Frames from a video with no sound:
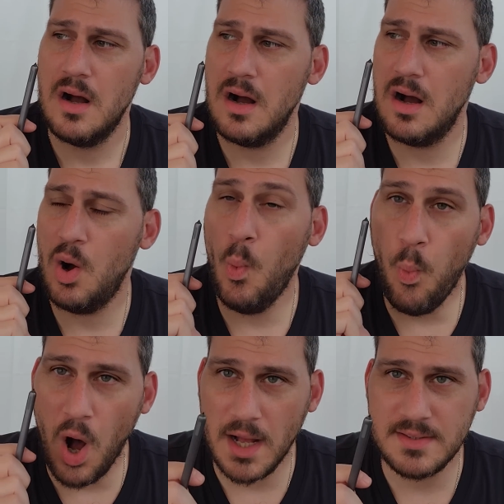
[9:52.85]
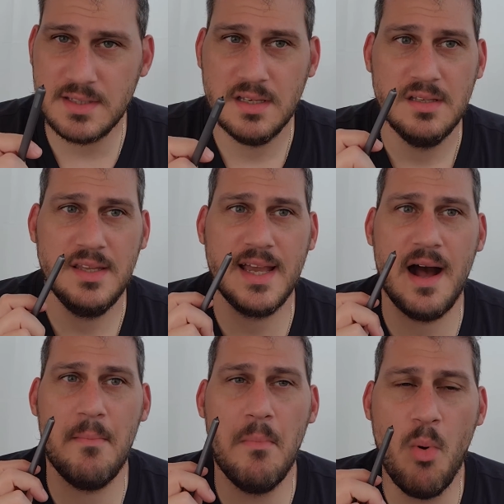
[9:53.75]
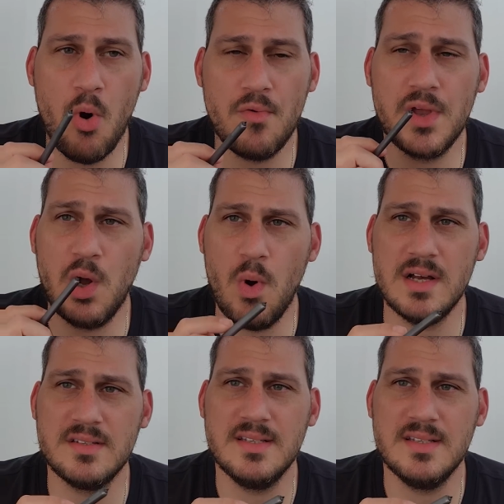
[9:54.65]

want they got more requests